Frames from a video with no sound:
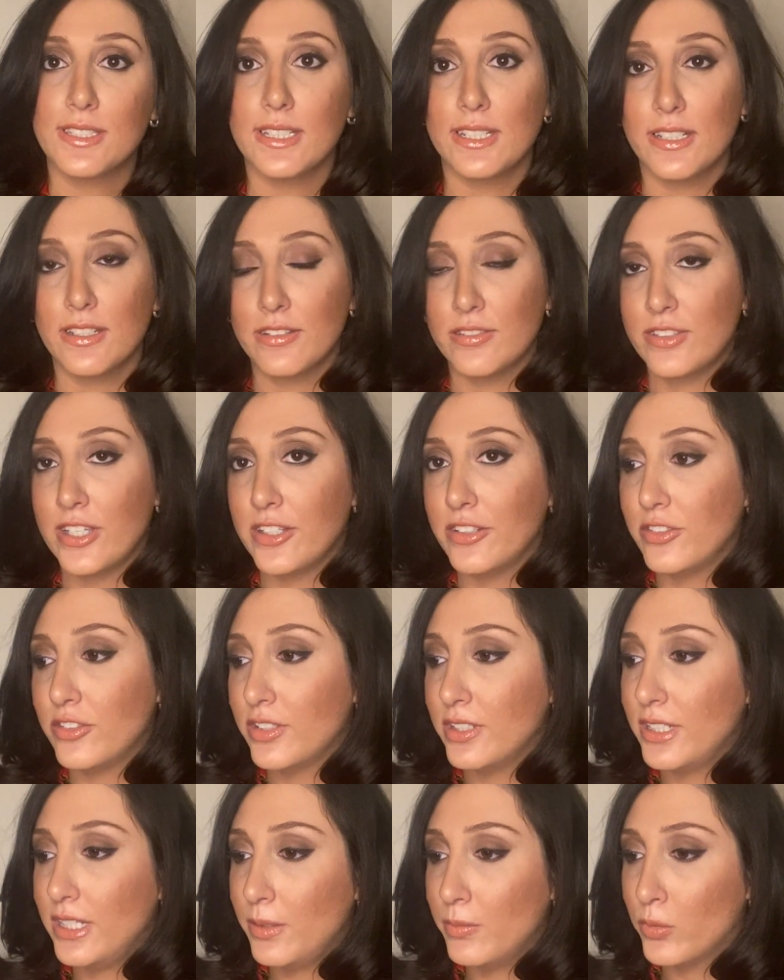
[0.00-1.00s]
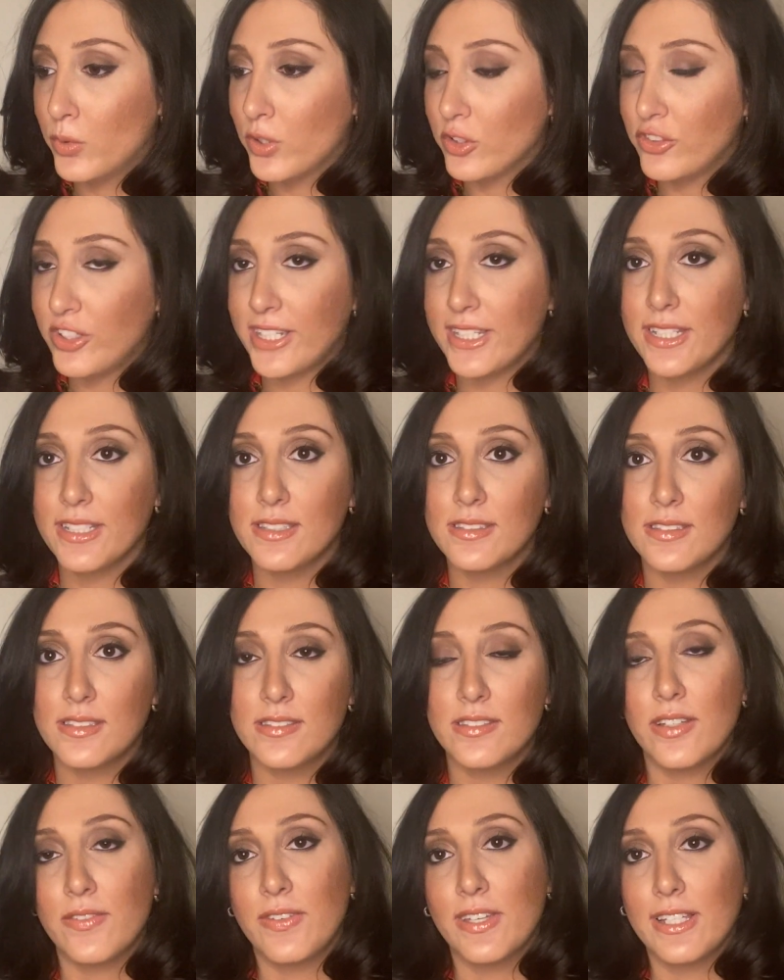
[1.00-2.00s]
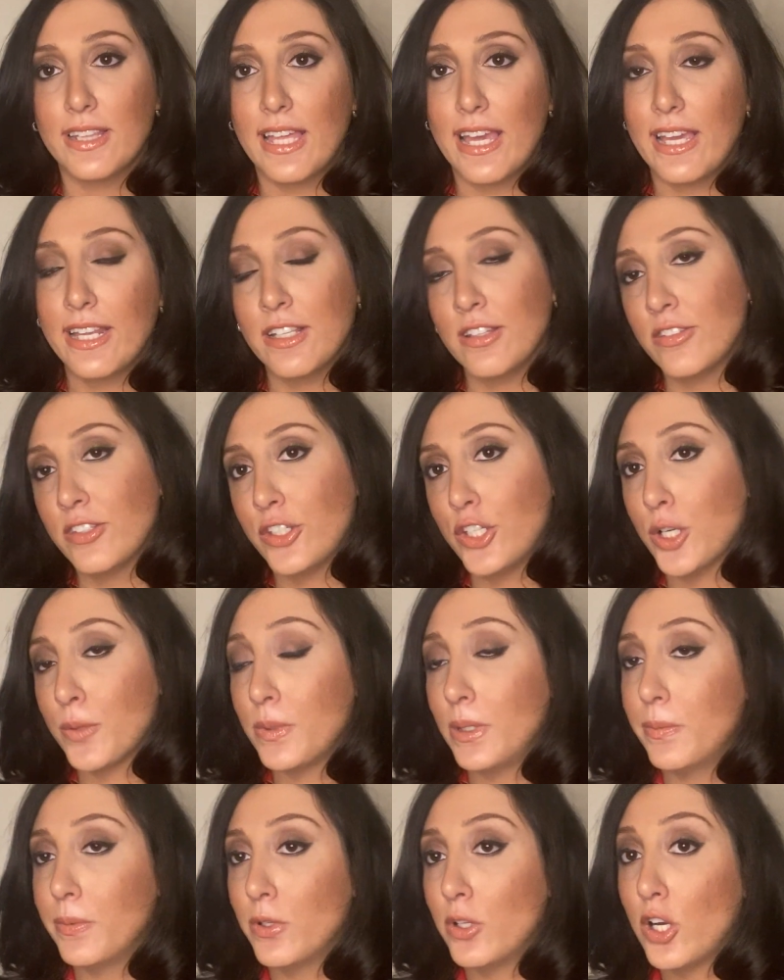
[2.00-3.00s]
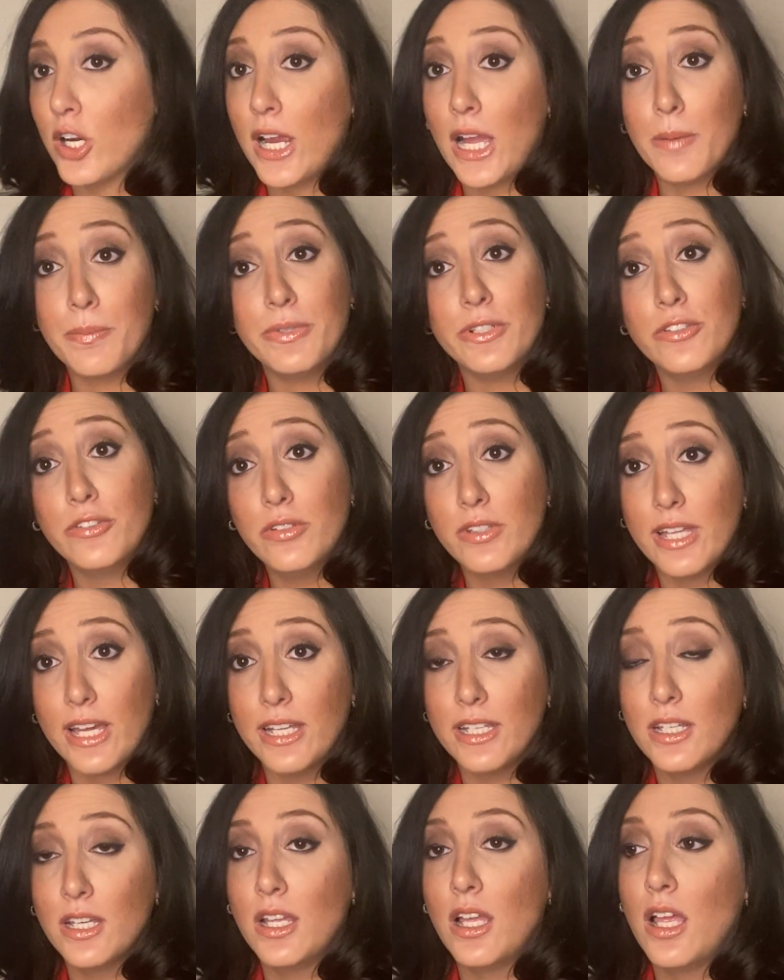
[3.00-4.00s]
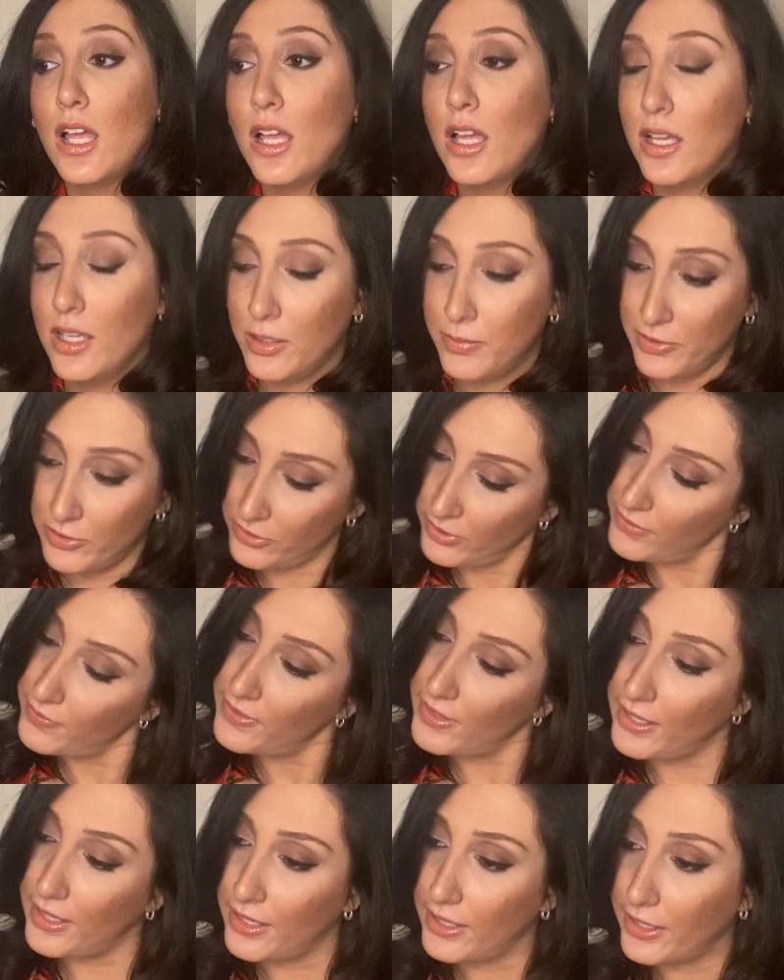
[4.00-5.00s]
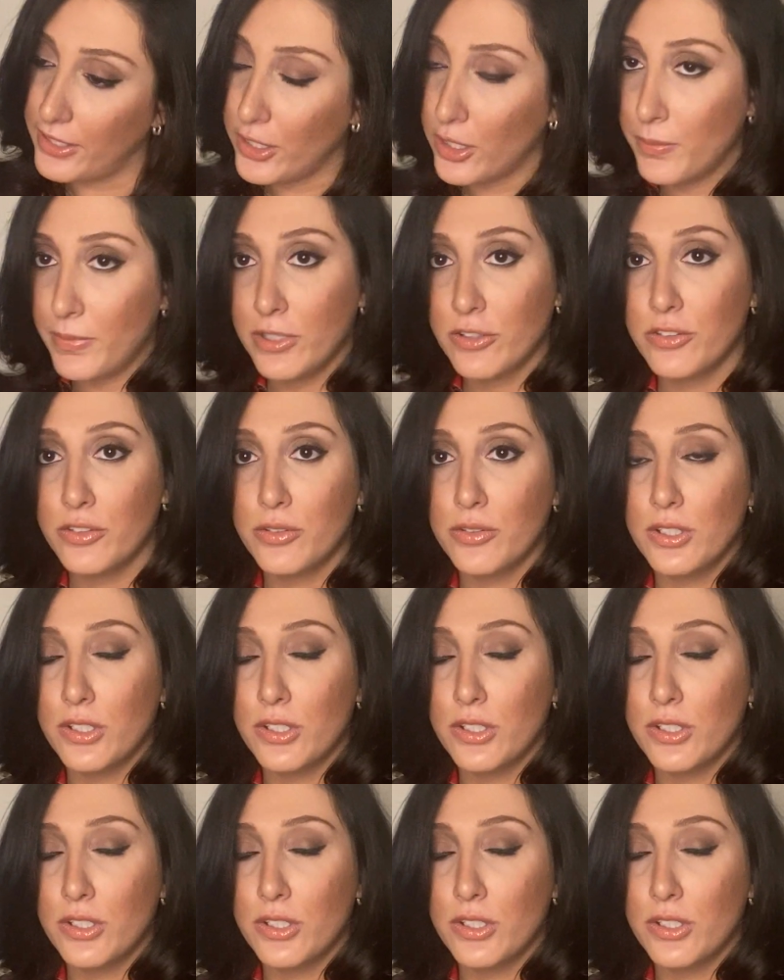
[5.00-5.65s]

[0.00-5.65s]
They tend to need more check-ins and stuff like that. And secure people are happy to do that, especially if they care about you.